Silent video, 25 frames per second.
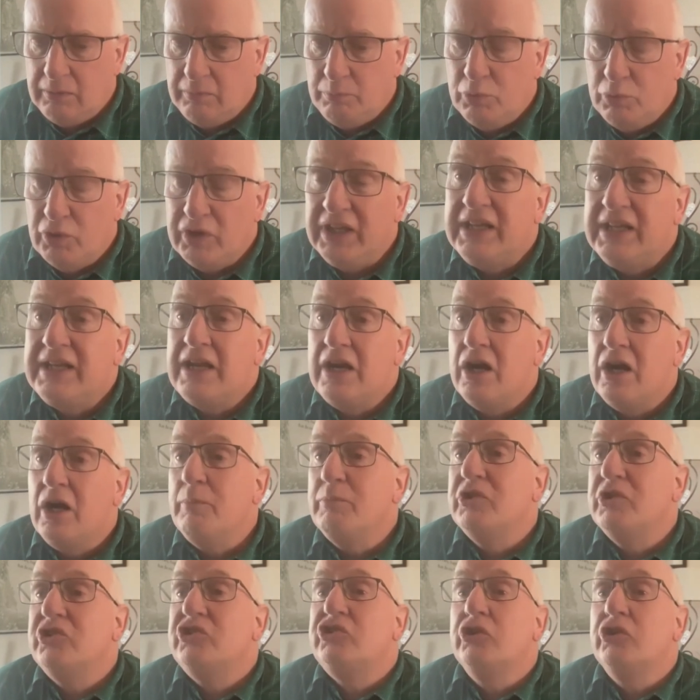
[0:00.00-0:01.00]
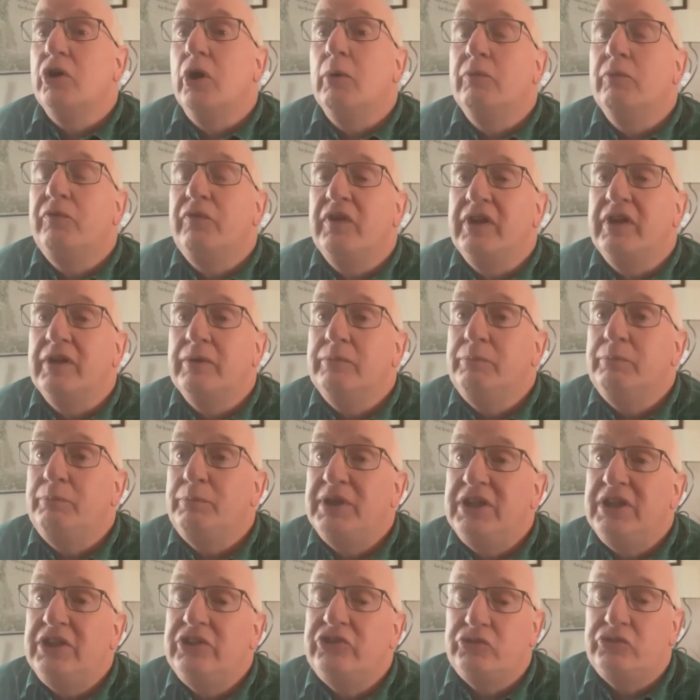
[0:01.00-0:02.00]
But he calmed the storm for them,
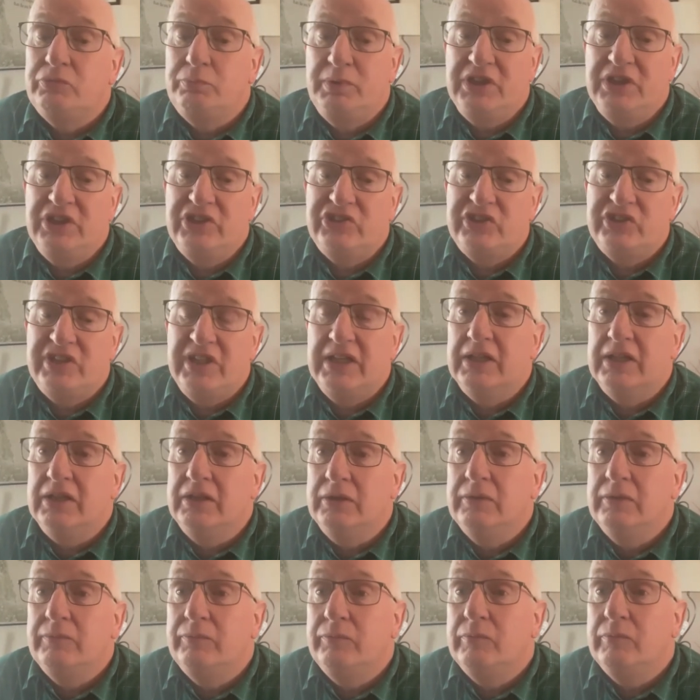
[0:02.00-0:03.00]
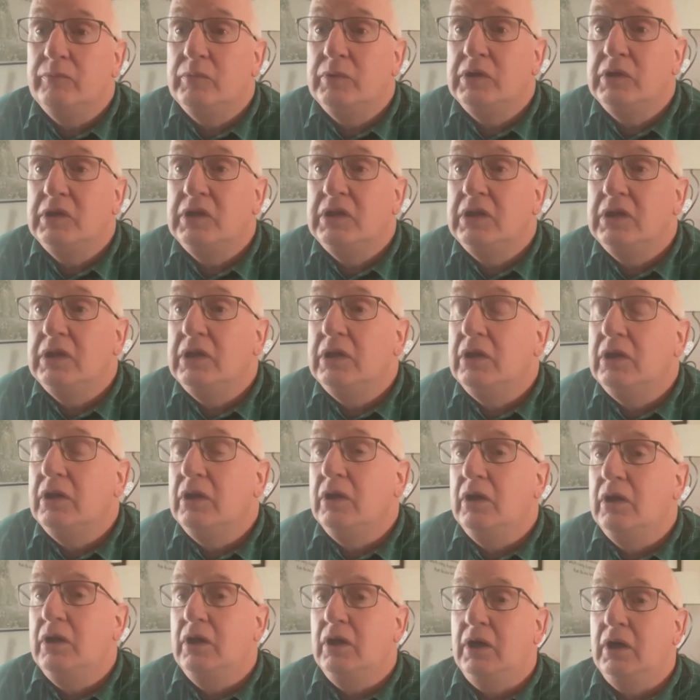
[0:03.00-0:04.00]
peace be still.
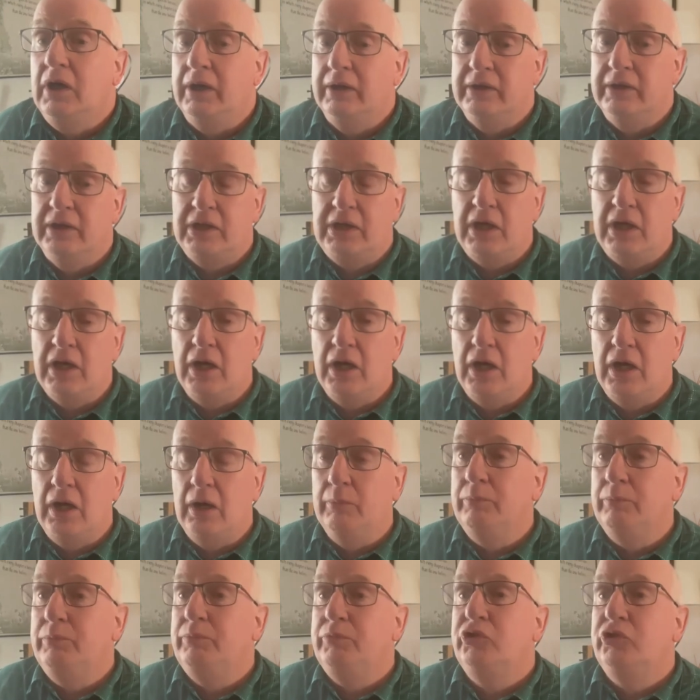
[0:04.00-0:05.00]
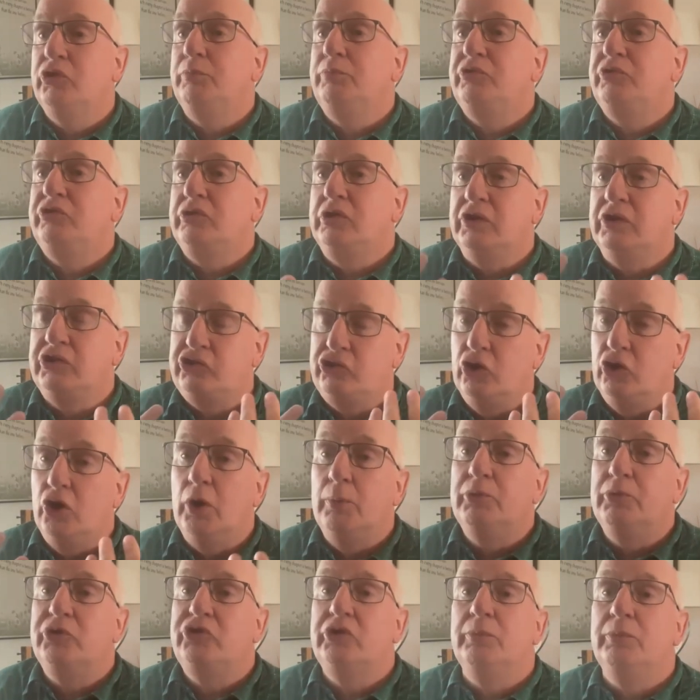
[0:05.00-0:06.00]
And the
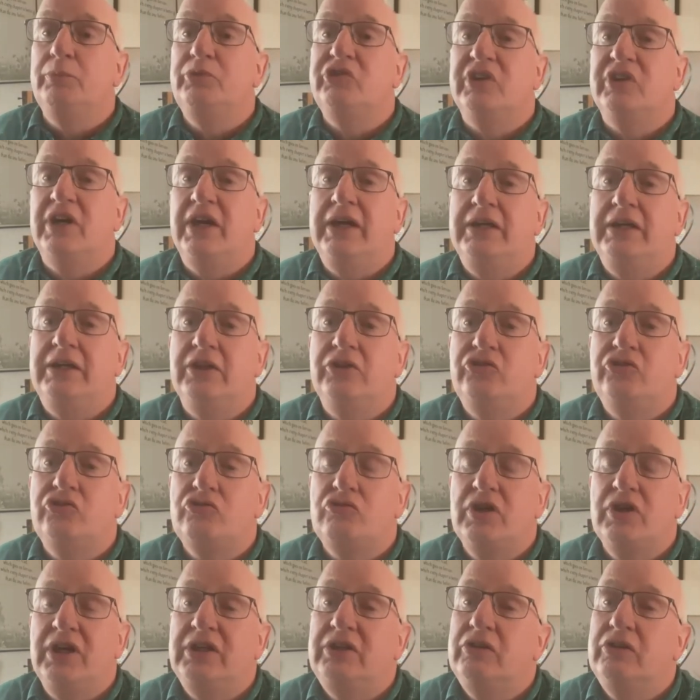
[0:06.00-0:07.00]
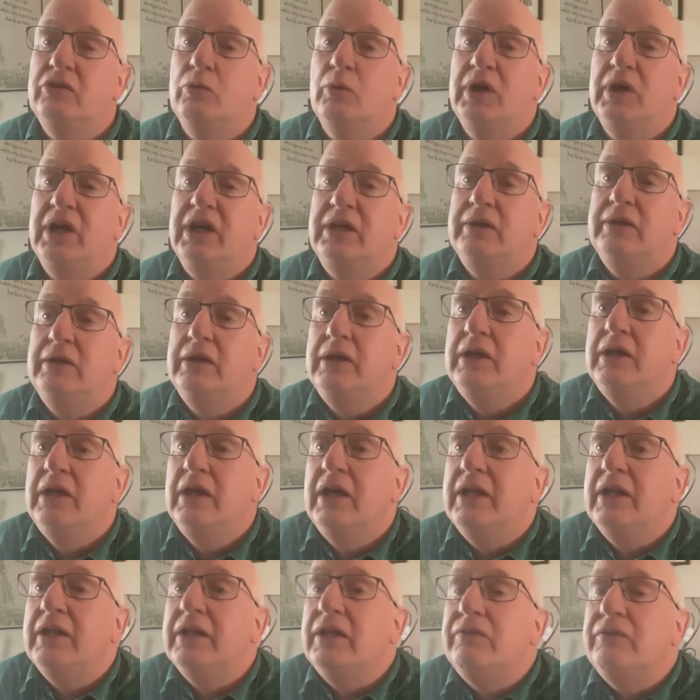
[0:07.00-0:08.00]
storm subsided straight away,
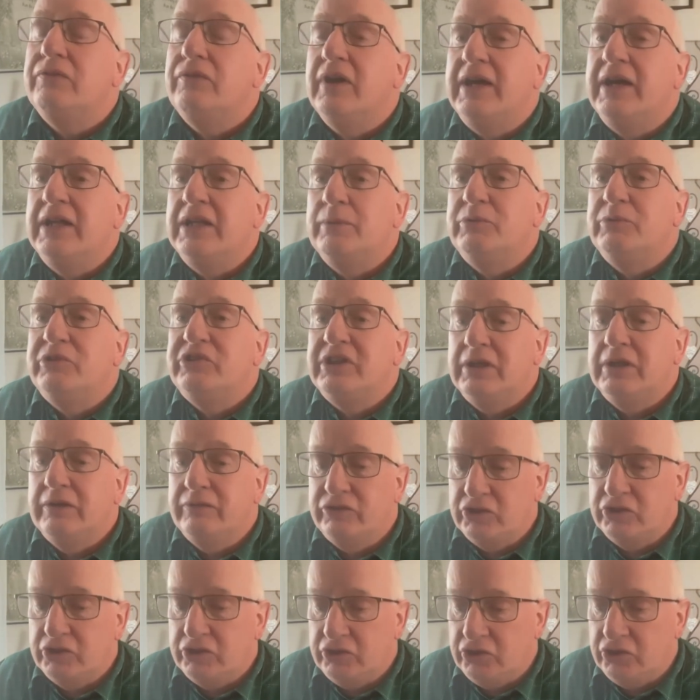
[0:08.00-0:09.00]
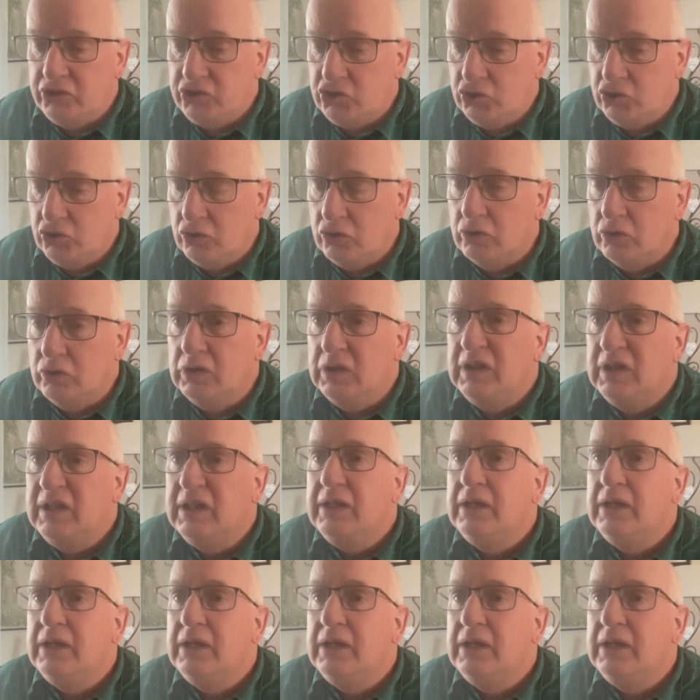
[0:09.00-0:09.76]
and they find themselves at the shore.